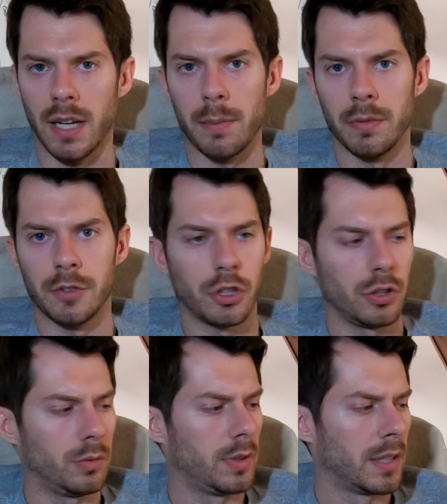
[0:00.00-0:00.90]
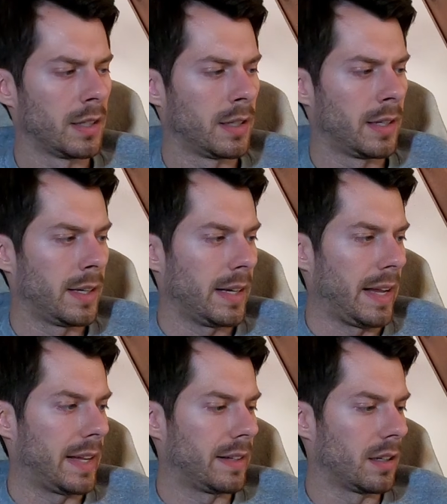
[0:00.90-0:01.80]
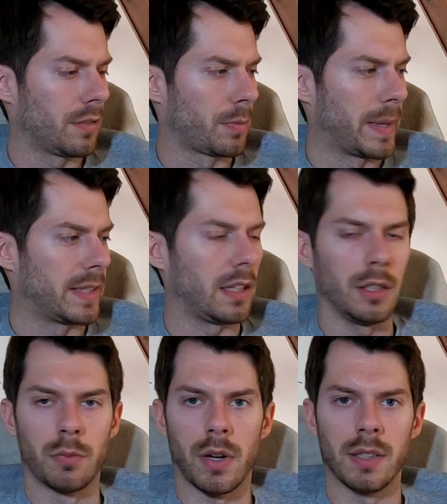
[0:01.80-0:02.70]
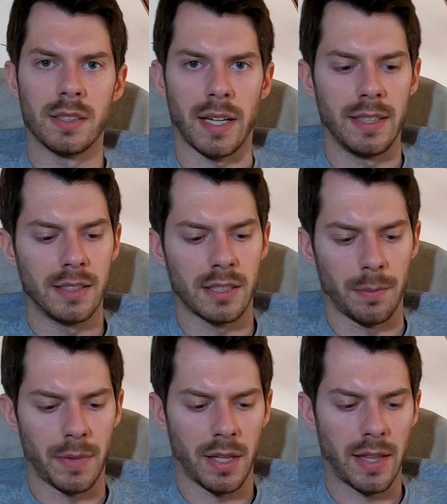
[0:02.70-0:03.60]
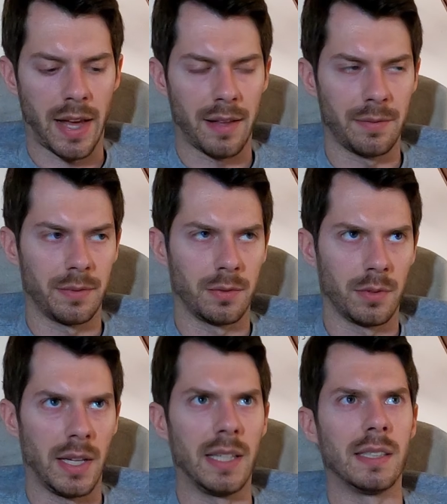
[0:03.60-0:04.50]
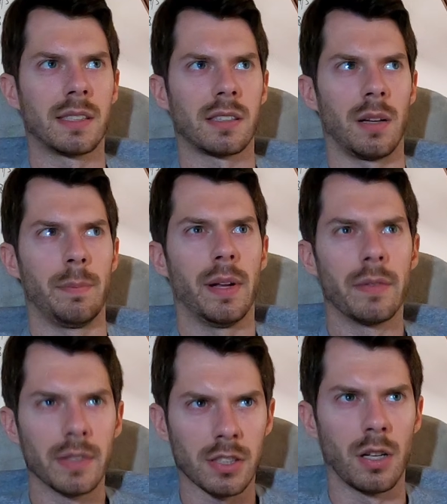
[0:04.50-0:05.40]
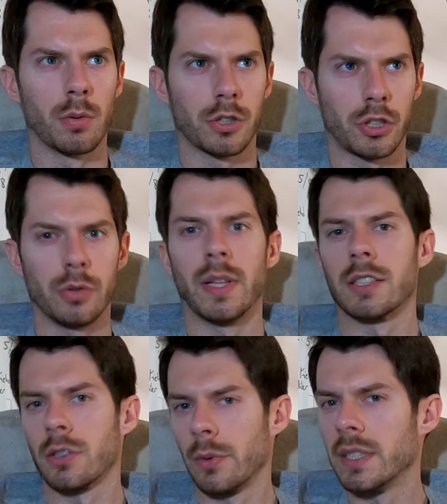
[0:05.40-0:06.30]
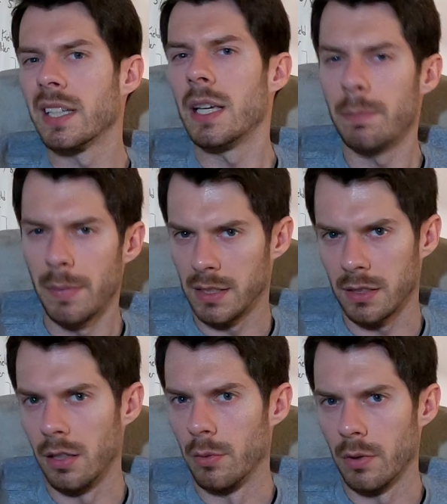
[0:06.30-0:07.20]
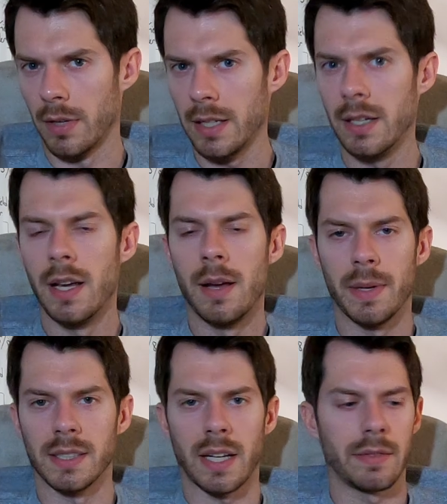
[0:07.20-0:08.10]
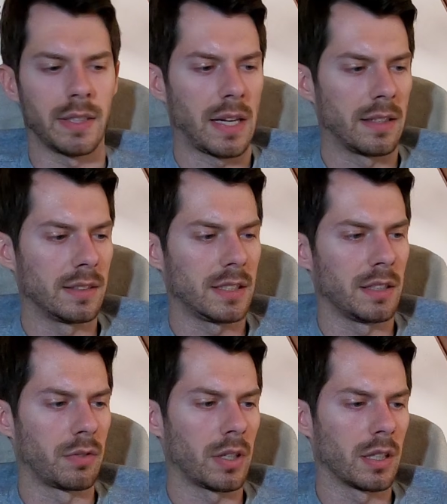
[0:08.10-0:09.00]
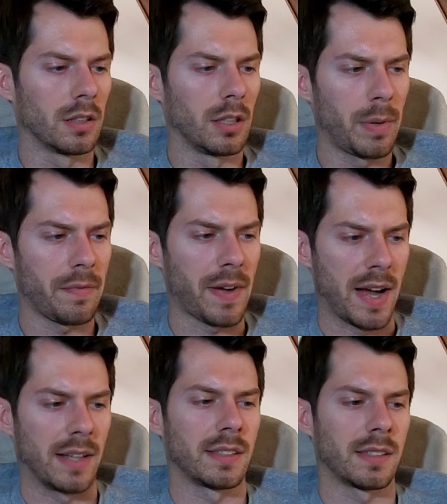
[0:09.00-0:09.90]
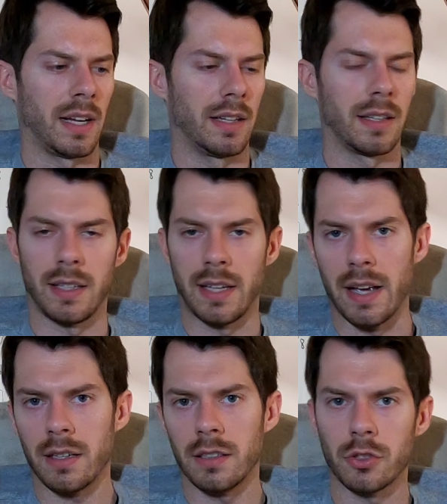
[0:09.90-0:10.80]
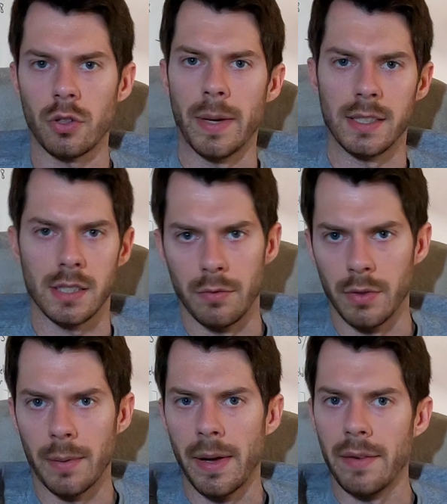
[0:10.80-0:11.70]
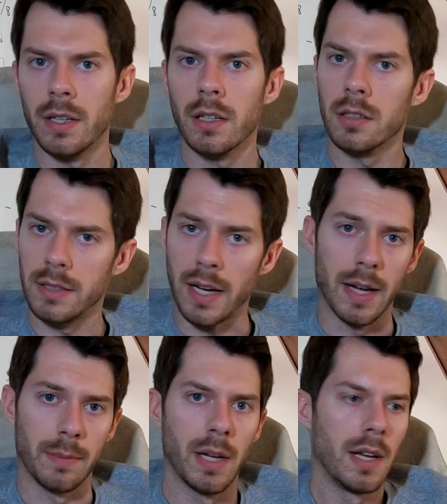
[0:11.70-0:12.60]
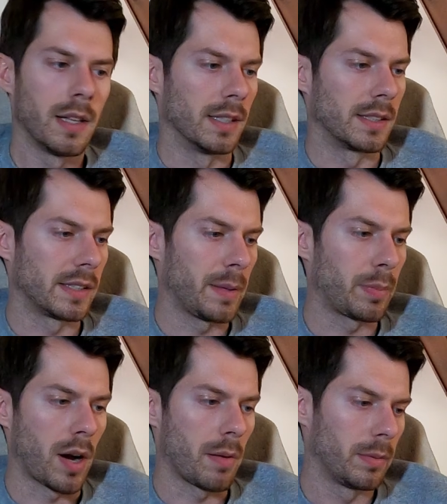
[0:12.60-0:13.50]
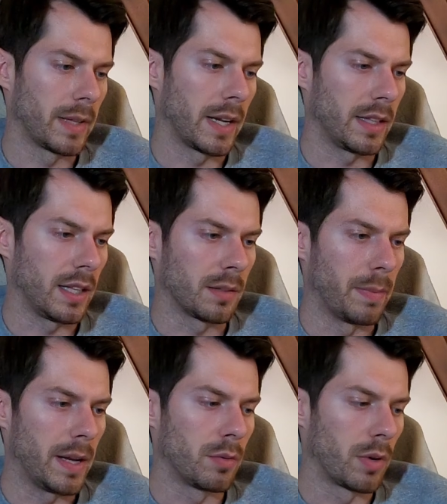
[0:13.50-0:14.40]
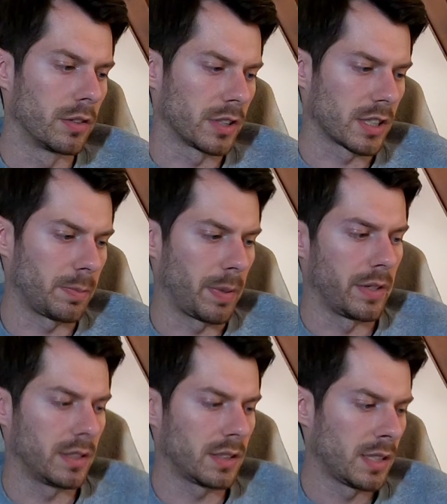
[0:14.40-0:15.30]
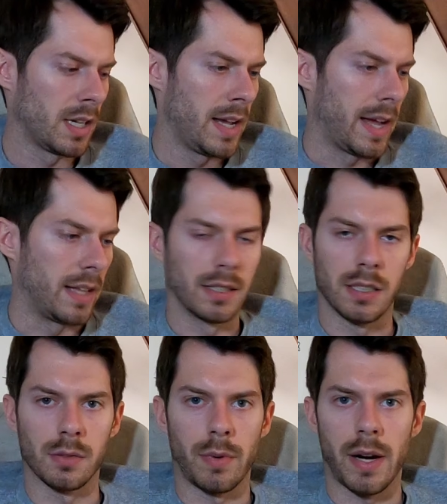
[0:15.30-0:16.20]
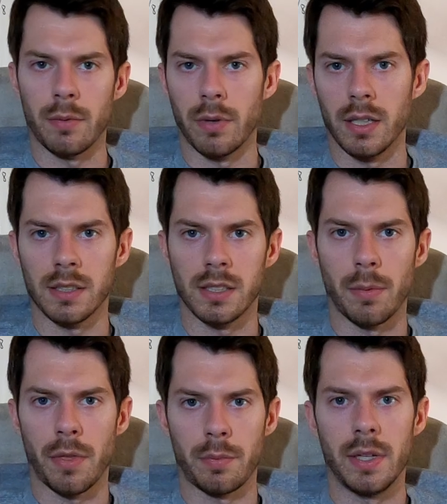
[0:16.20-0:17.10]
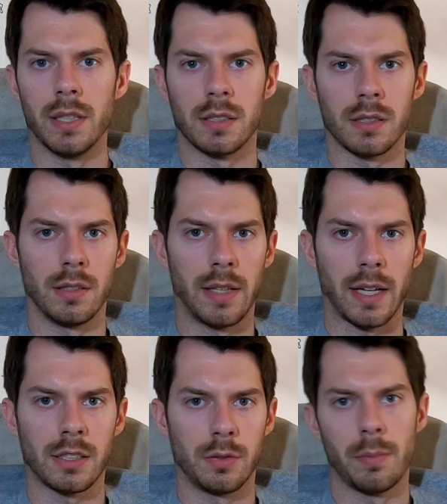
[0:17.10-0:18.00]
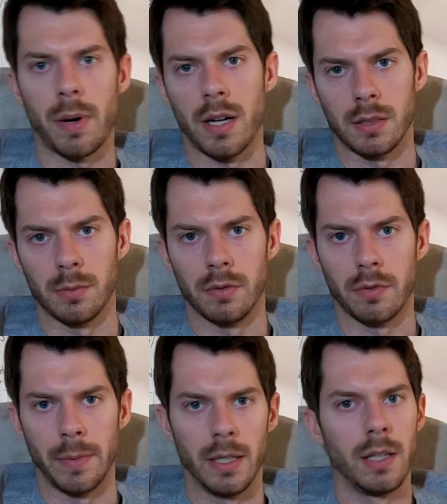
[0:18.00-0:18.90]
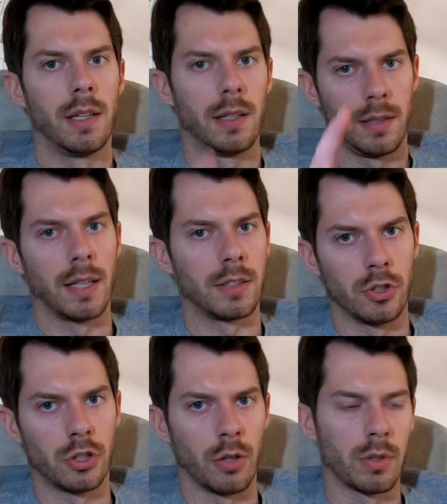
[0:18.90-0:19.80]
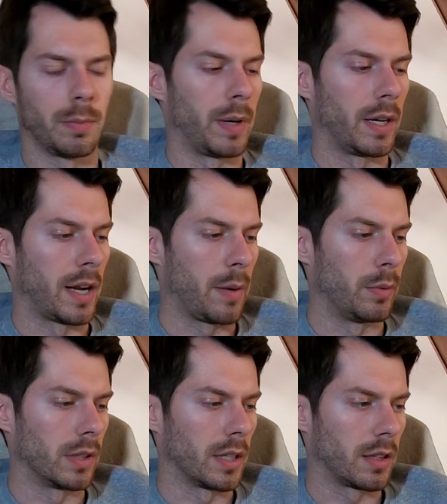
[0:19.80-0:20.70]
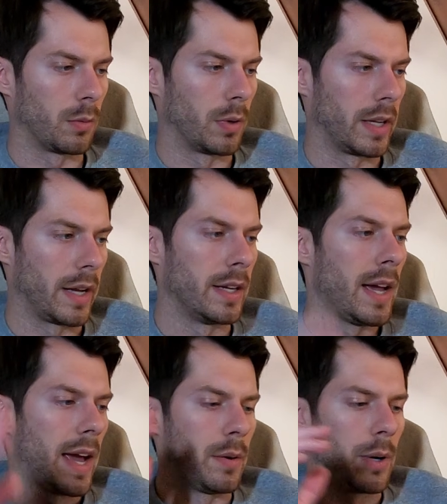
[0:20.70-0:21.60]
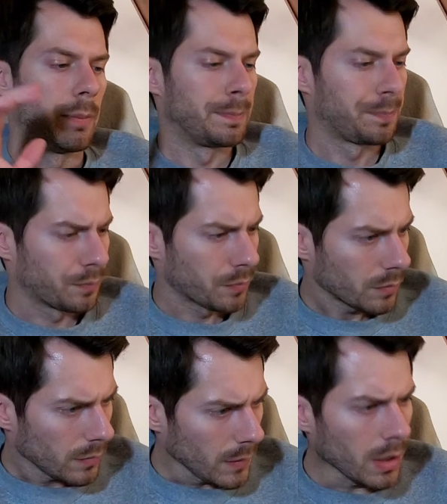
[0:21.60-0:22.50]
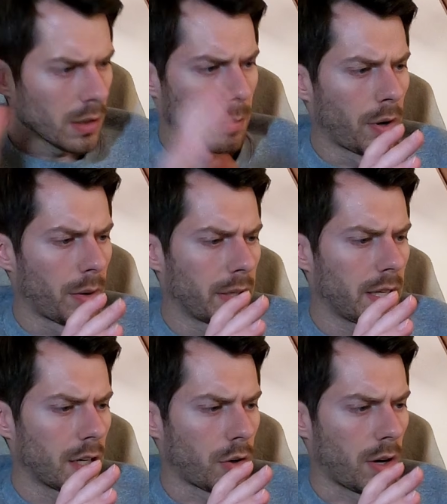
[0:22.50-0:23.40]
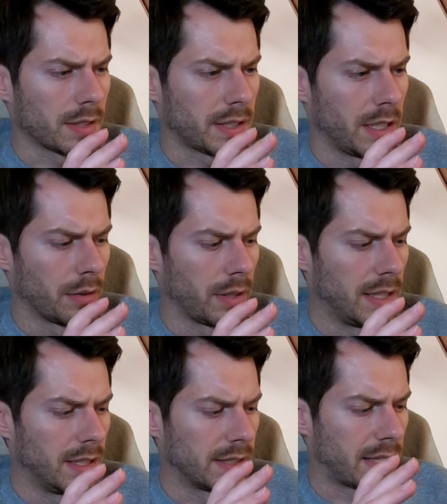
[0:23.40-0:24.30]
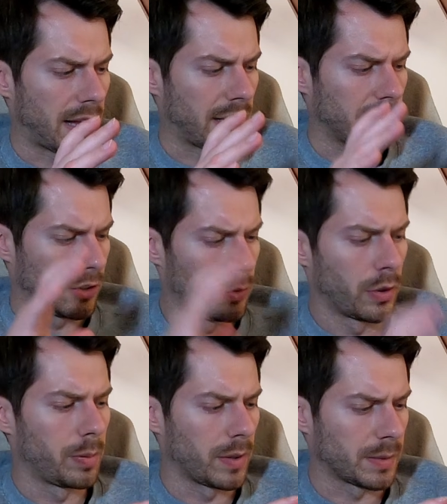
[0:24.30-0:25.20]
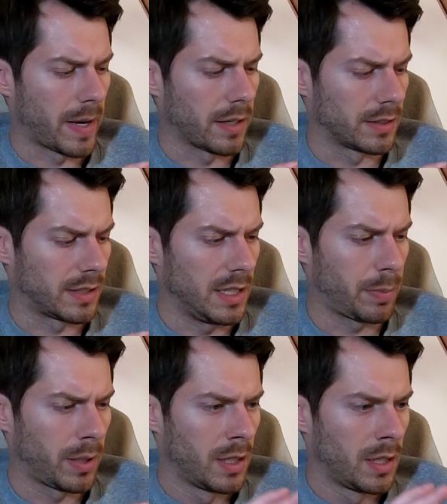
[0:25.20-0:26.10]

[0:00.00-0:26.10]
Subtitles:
type of shoe, and for my daily runs, I need something that is a bit of a slower shoe that's going to keep me slower, right? Because I have a tendency of running a little bit fast, and I can't control myself when I'm having a good time. This is a problem that I think many runners experience, and this is why running a sub 3 is next to impossible for me. That's a joke, but I will get there one day. Anyway, the point I want to get across here is that 200 plus miles deep,